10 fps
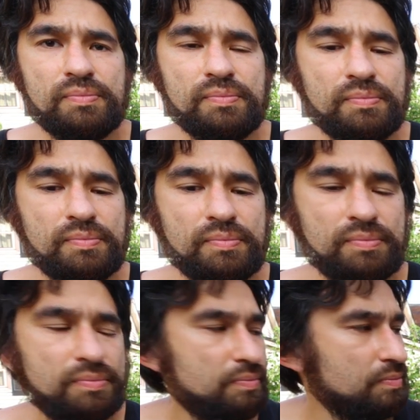
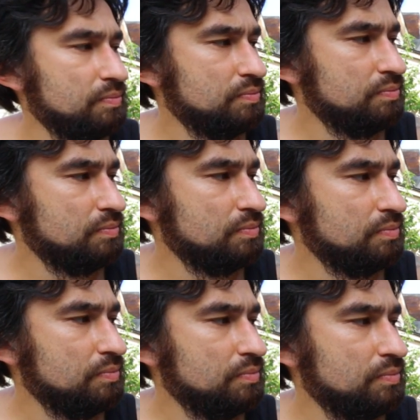
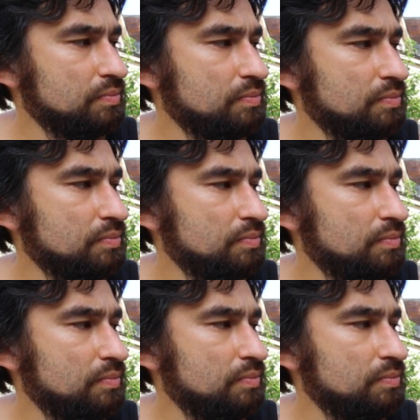
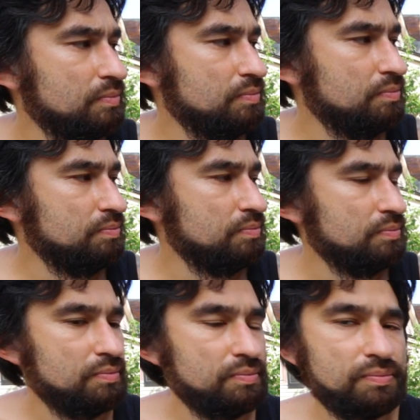
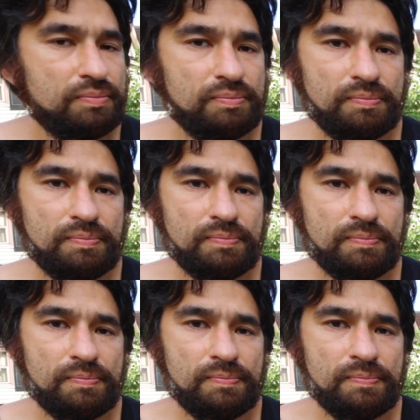
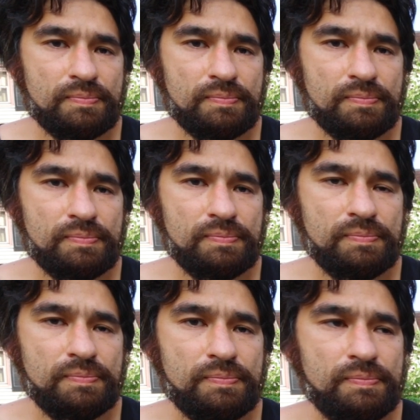
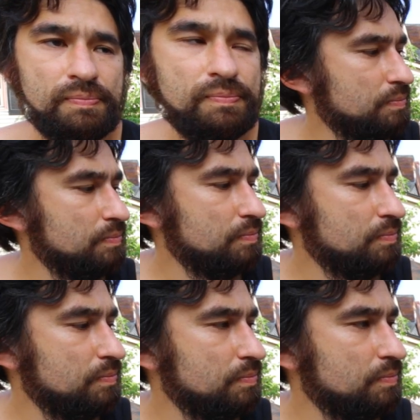
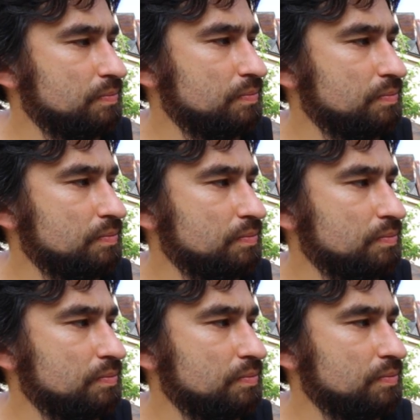
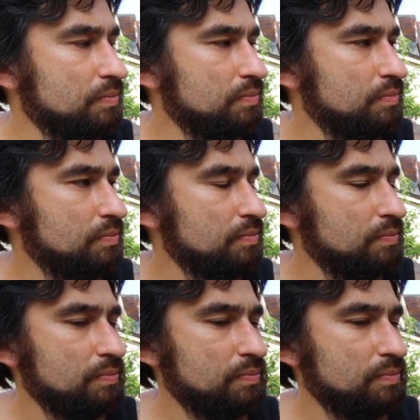[no speech]